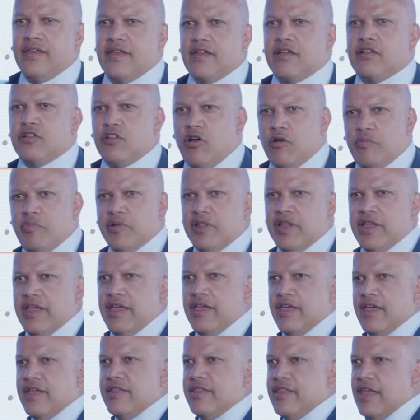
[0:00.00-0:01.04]
globally
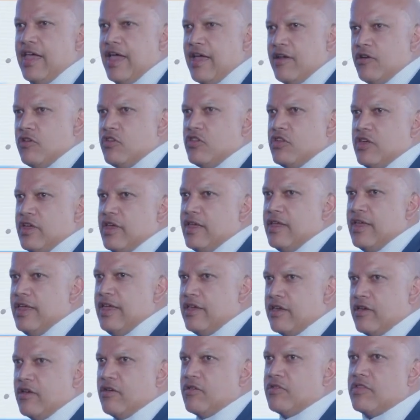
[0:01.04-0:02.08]
in the energy
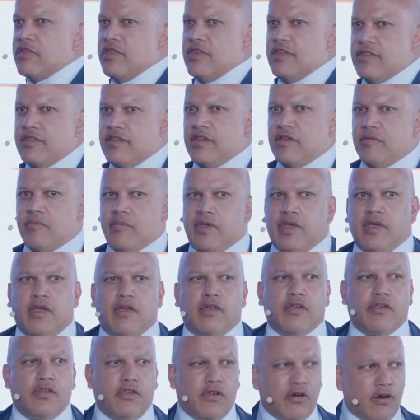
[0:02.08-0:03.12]
ecosystem.
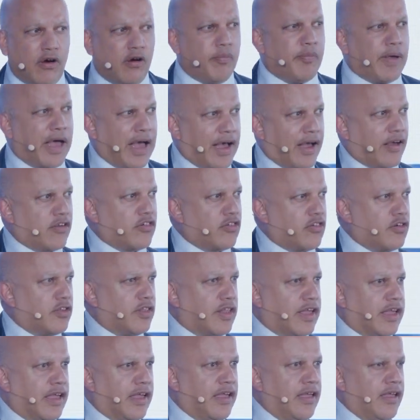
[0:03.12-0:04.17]
Europe
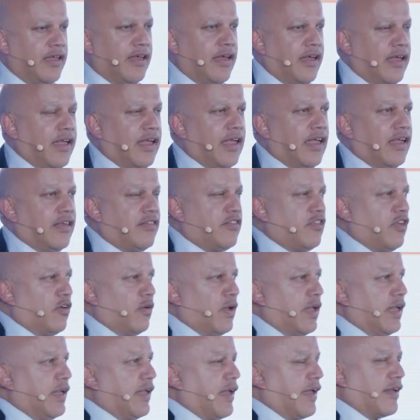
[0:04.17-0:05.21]
actually is
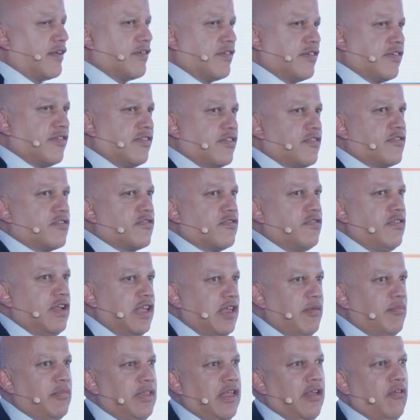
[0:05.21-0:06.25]
doing
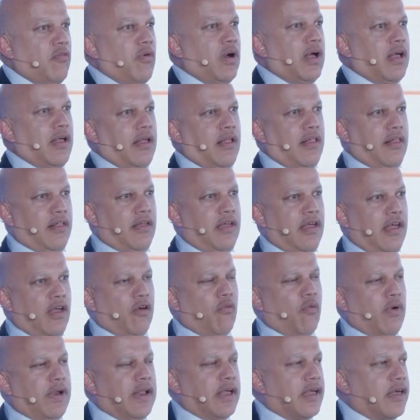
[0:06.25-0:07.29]
extremely well
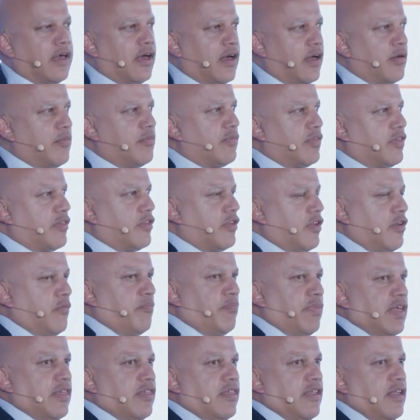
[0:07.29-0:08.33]
when it comes to
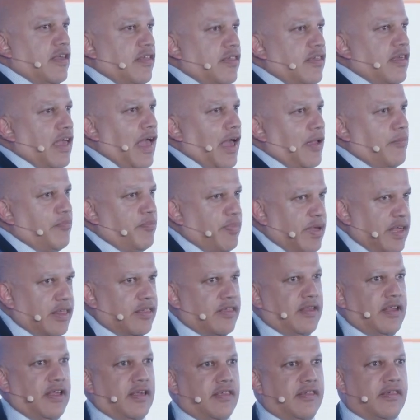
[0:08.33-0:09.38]
business and
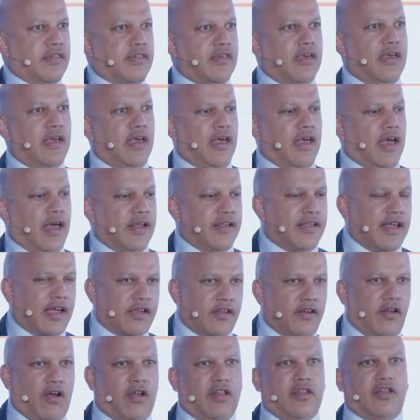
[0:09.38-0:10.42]
business
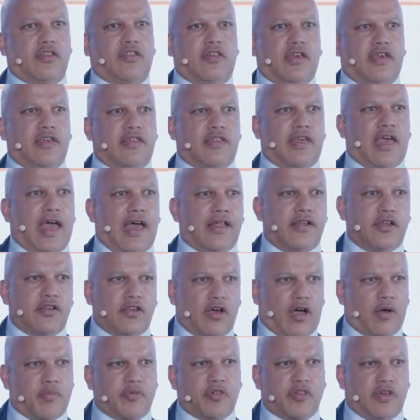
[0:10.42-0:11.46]
technologies and
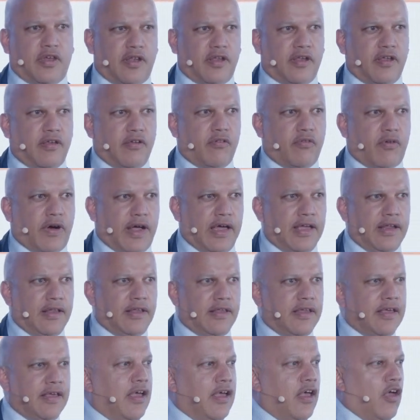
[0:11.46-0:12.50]
adoption, right?
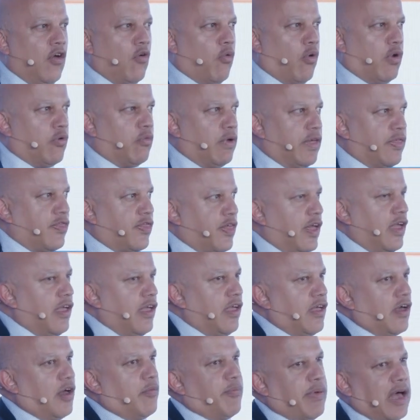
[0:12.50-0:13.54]
When we think
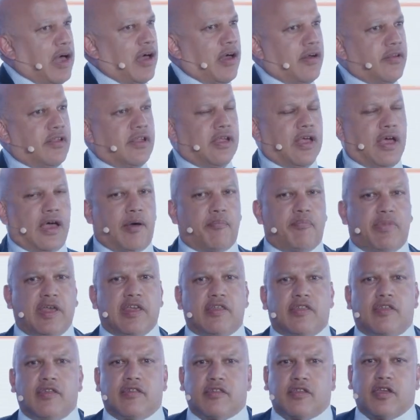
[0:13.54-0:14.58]
about uh,
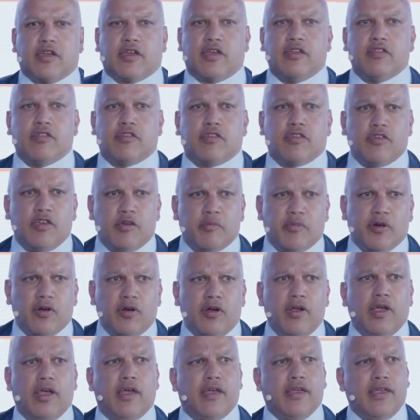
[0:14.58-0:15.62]
business to consumer,
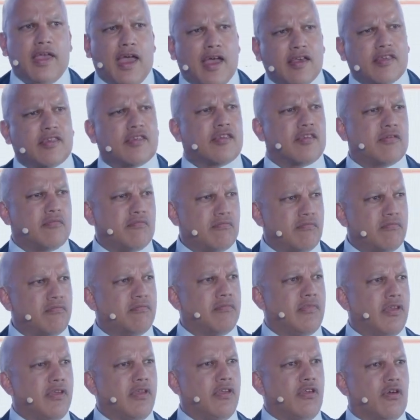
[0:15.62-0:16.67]
yes,
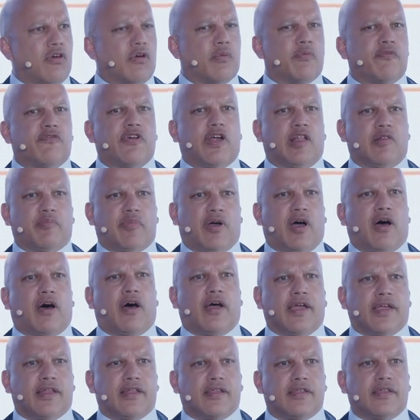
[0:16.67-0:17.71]
Europe fell
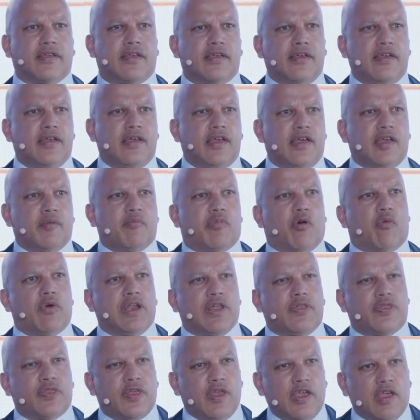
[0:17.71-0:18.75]
behind. But when you
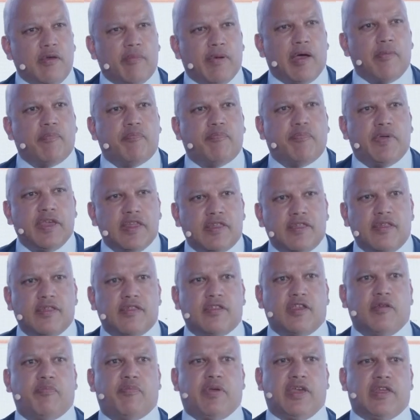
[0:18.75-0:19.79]
think about business
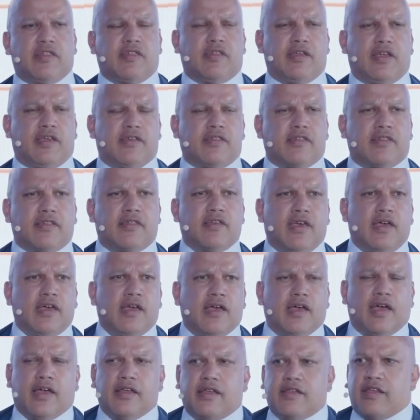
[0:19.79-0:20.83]
to business
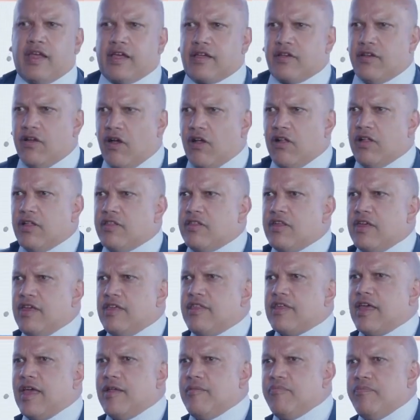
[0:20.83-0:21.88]
technologies
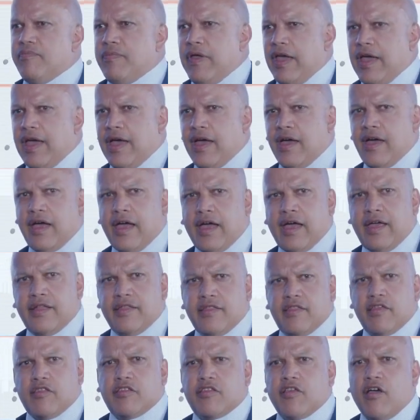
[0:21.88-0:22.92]
and, uh, and
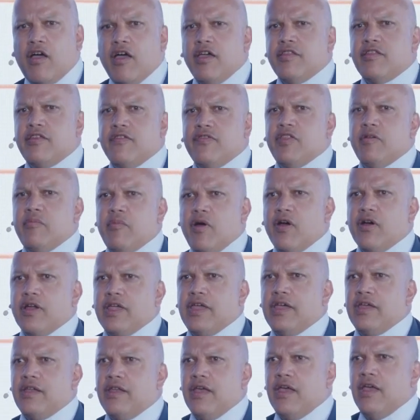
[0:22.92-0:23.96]
the size of the
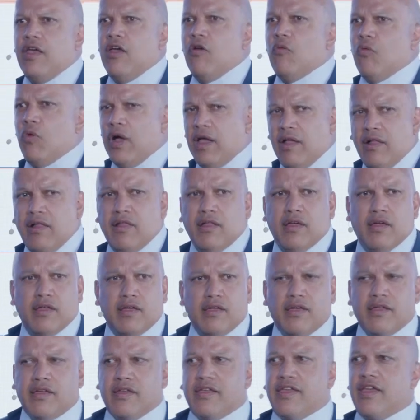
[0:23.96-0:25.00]
market, well,
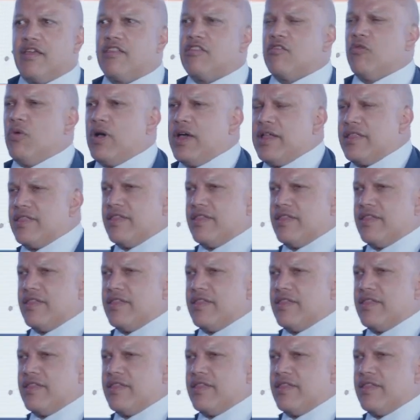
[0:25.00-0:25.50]
guess what?